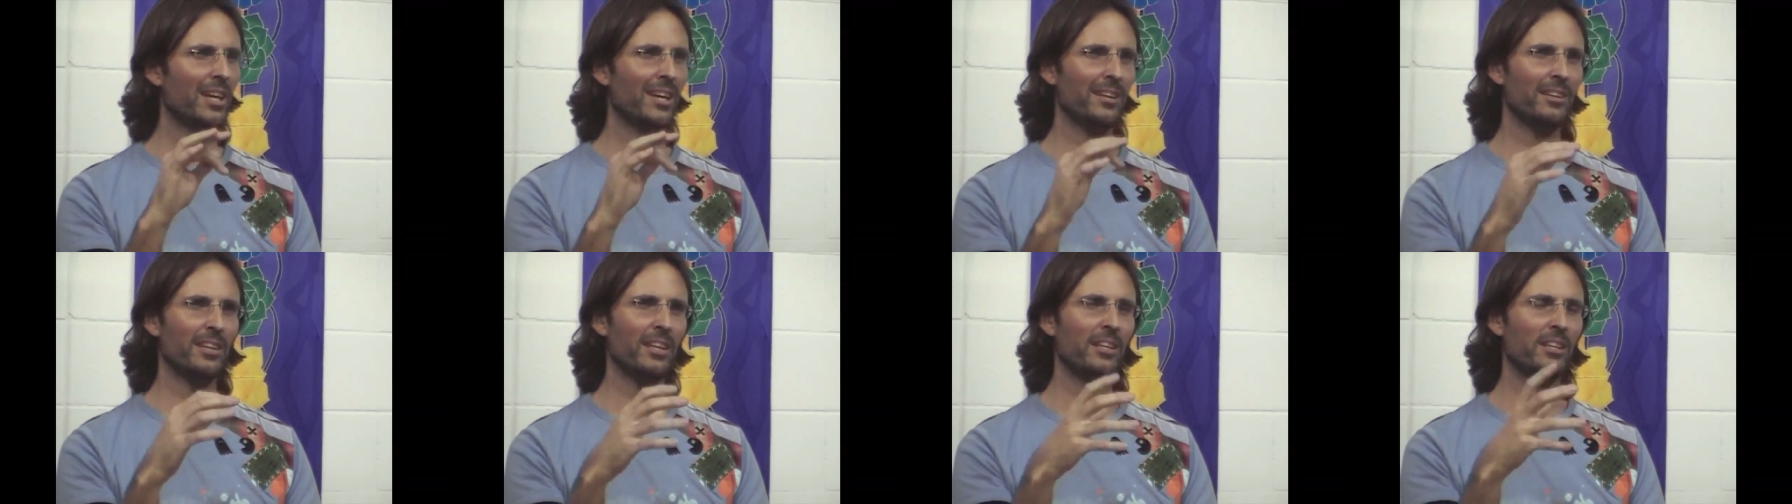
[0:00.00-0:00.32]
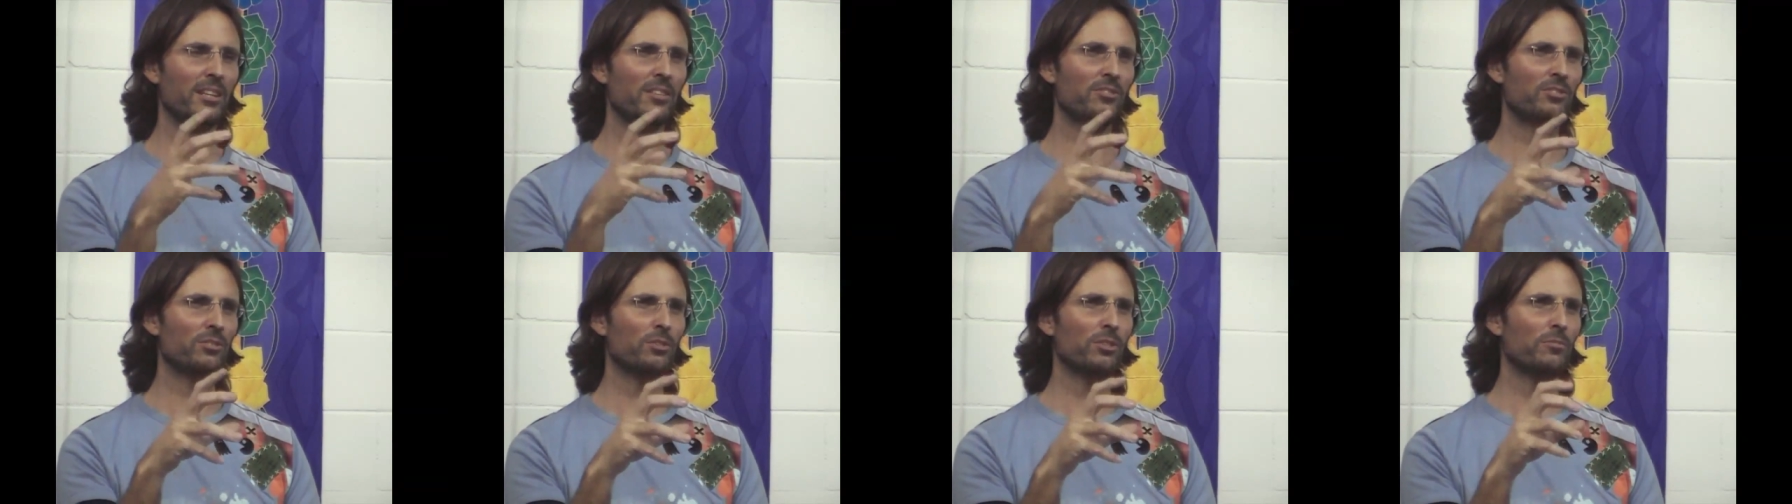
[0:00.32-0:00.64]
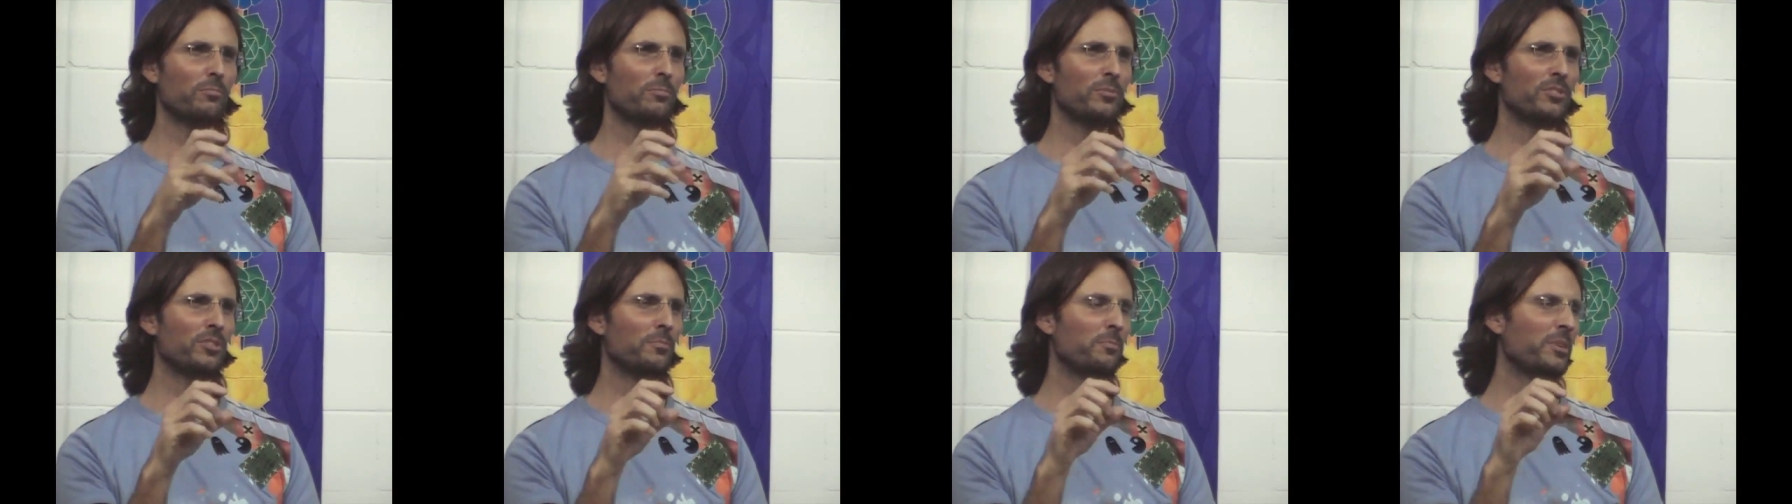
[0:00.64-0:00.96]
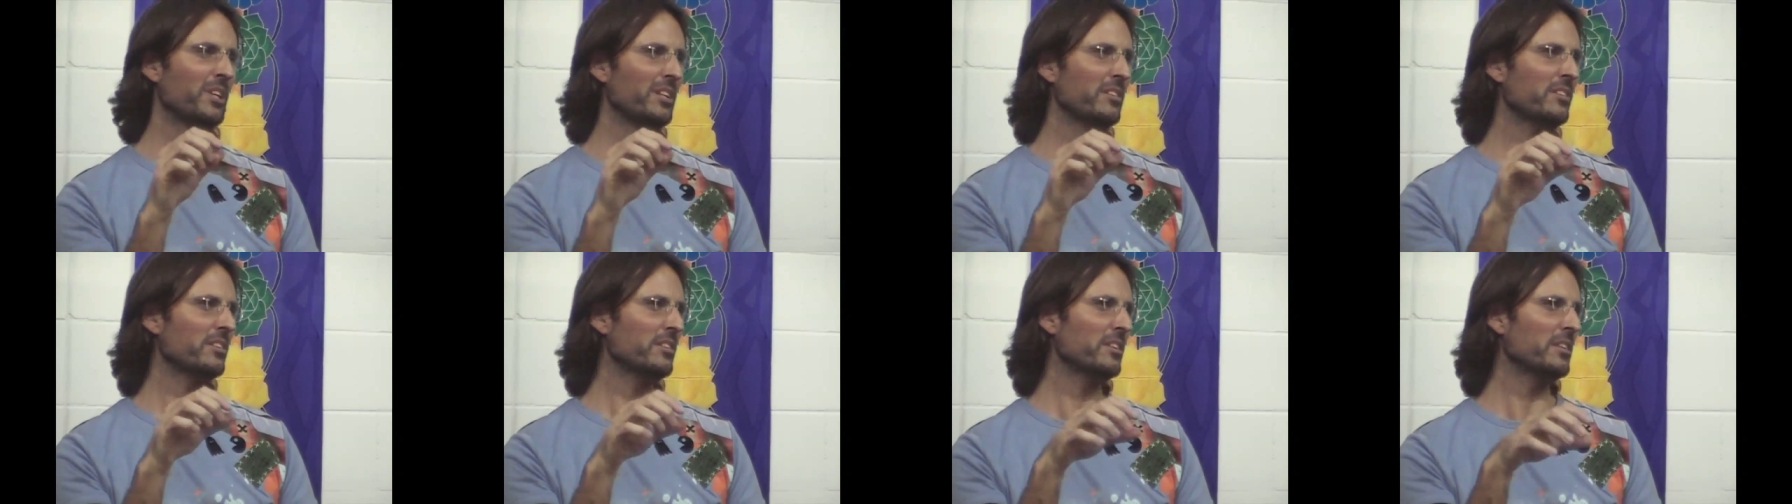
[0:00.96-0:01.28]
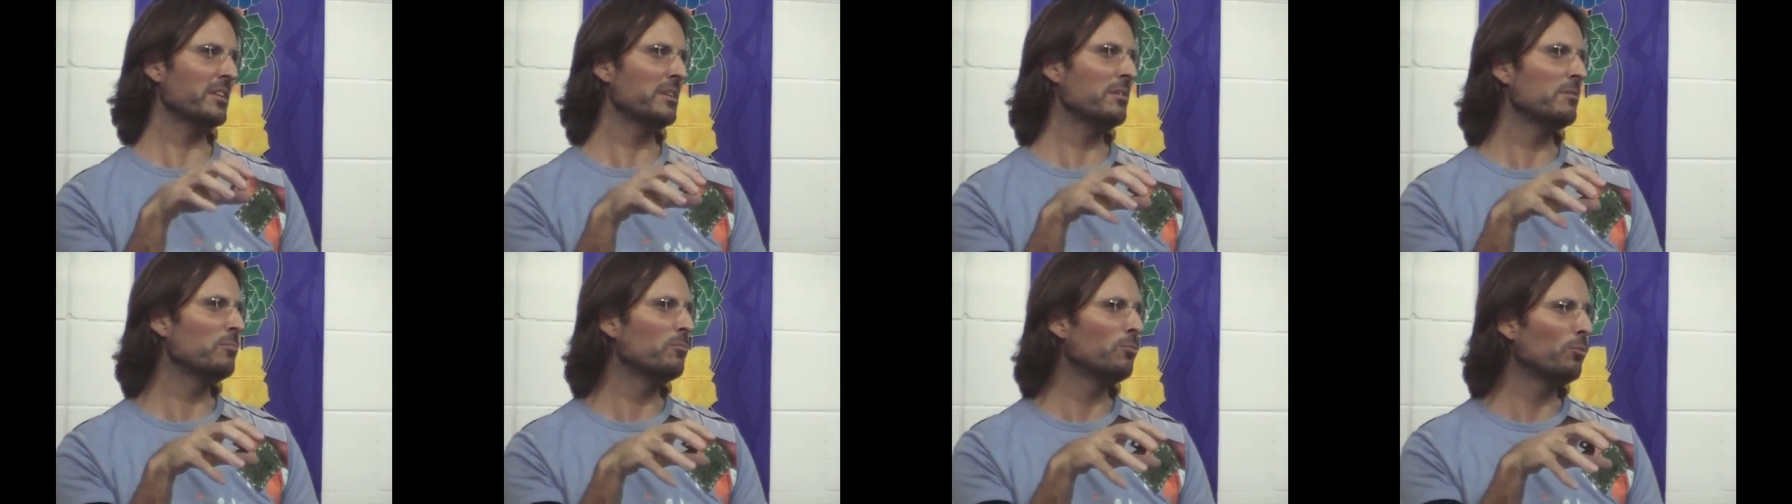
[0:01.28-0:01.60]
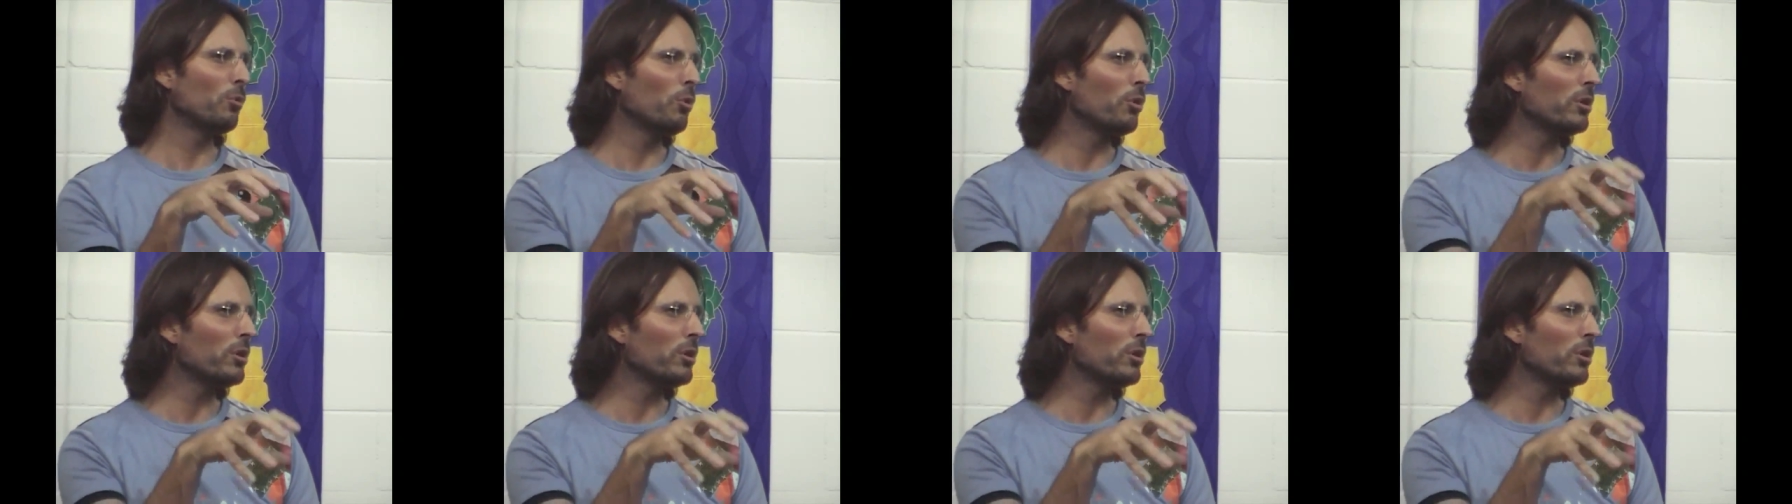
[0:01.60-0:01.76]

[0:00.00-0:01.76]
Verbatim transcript: And then it sort of depicted the, him